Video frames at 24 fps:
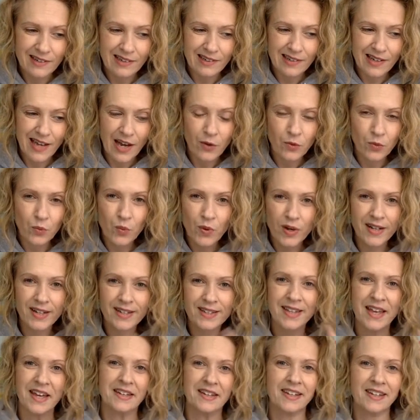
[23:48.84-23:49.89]
outwitting
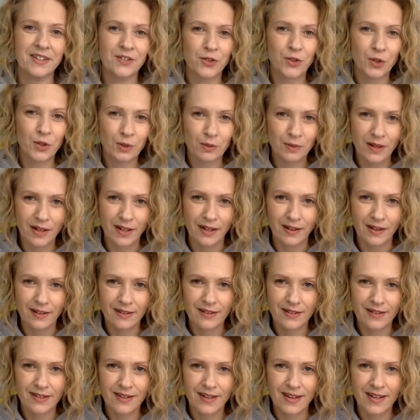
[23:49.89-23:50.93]
that inner critic
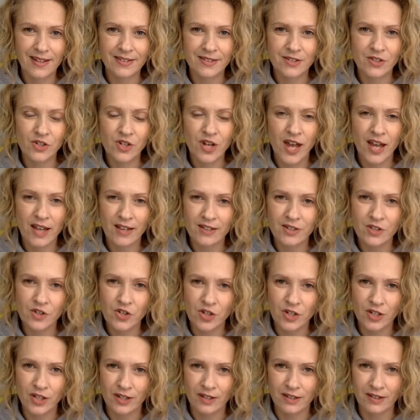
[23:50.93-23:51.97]
and
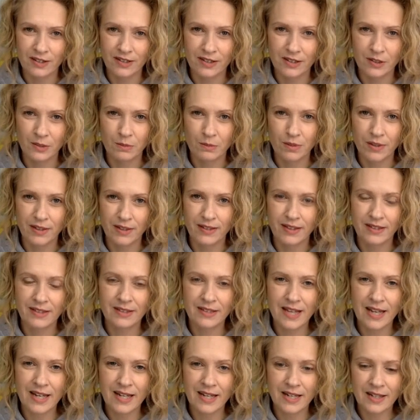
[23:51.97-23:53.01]
challenging it a little bit and
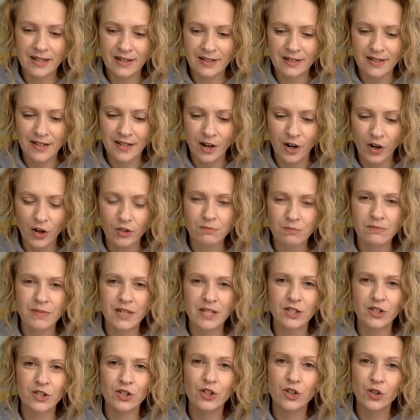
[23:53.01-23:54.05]
letting the art
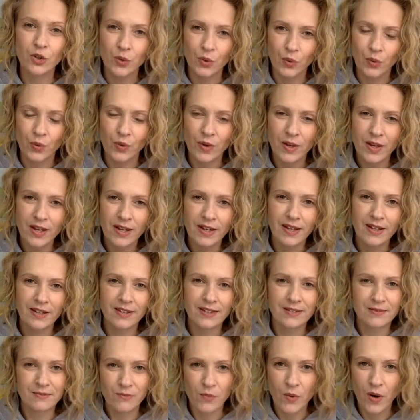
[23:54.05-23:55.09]
meet you
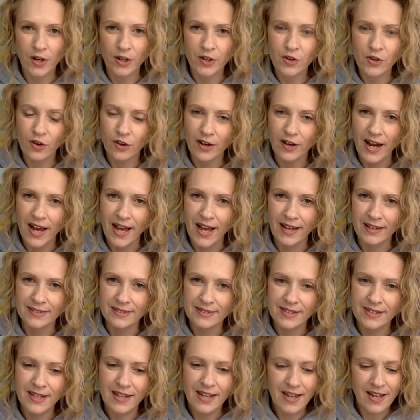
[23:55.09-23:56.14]
where you're
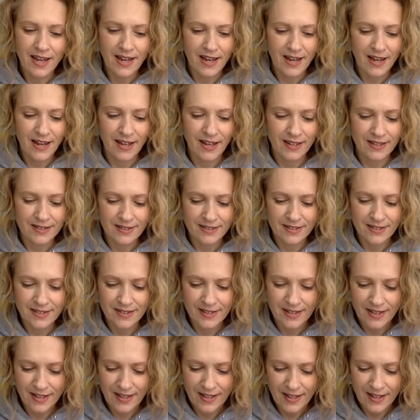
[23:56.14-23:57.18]
at and
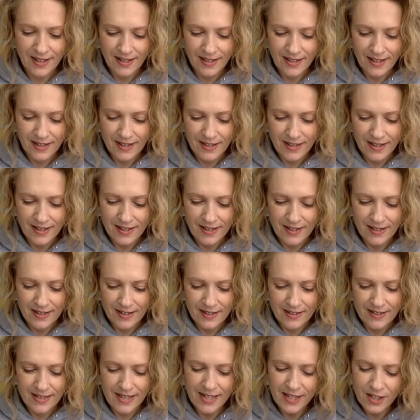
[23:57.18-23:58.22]

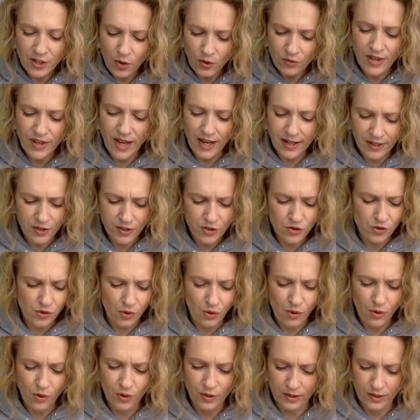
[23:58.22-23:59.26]
letting go of that
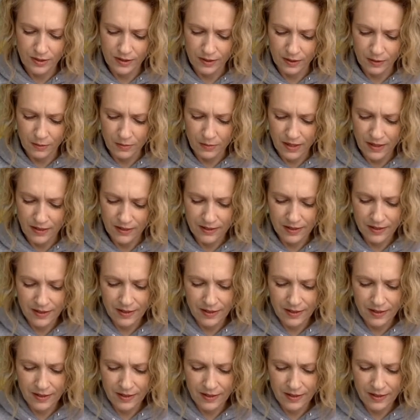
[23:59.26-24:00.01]
control a little bit.